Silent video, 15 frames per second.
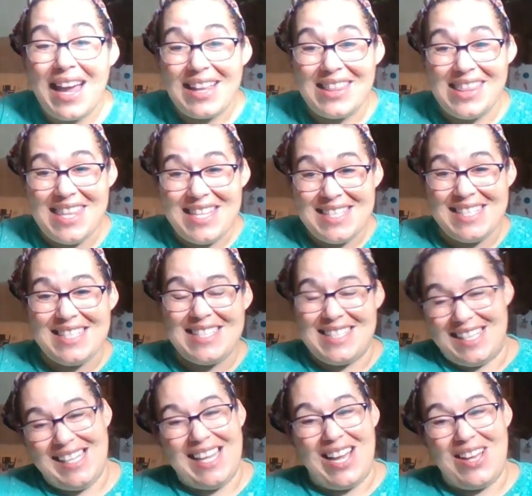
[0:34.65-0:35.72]
This is
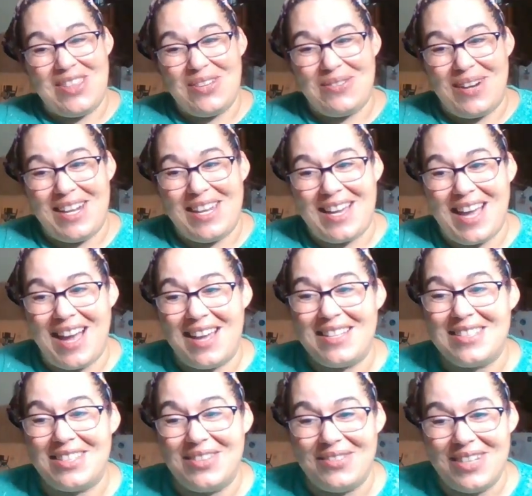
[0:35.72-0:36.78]
the other way, you
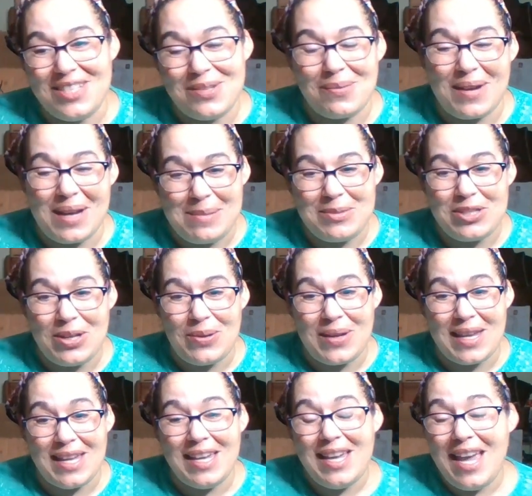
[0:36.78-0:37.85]
guys, and the reason why I'm
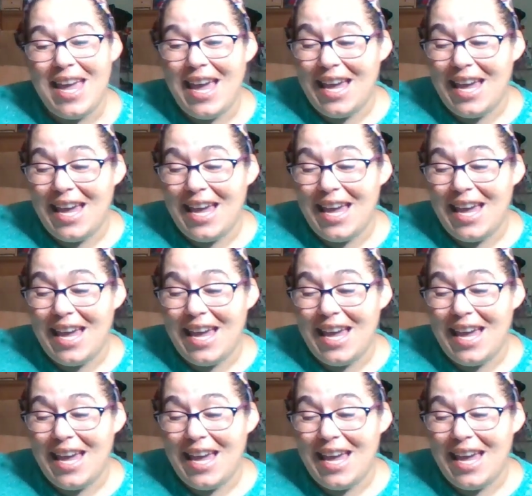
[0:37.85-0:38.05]
showing it